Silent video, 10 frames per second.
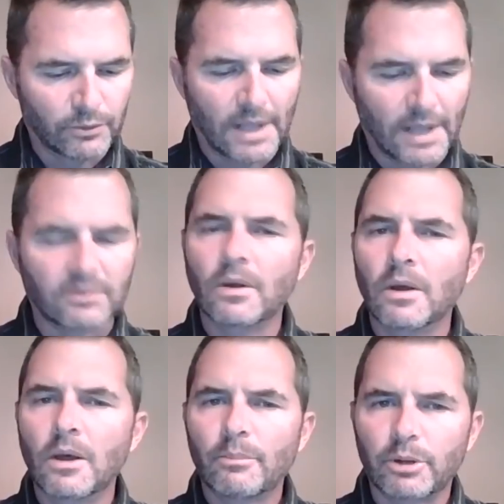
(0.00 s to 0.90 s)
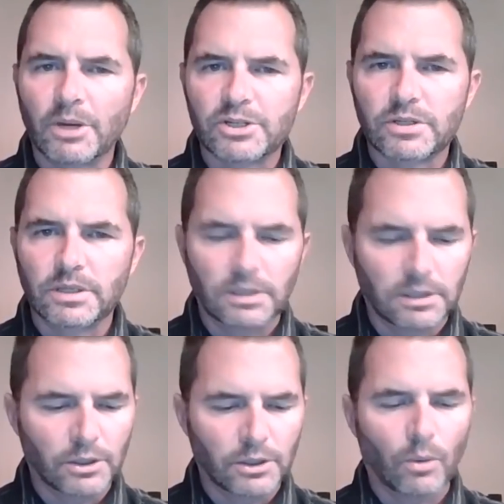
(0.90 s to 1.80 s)
So that's pretty much
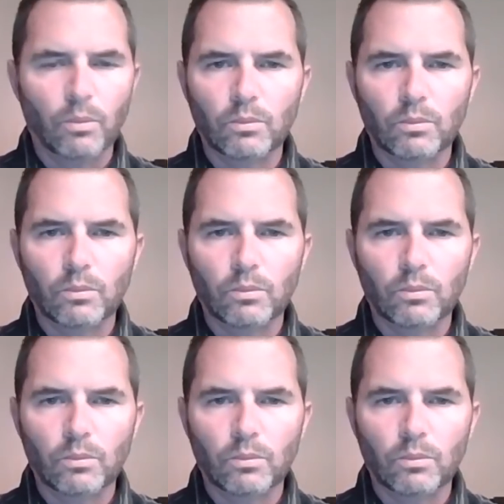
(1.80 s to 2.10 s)
the,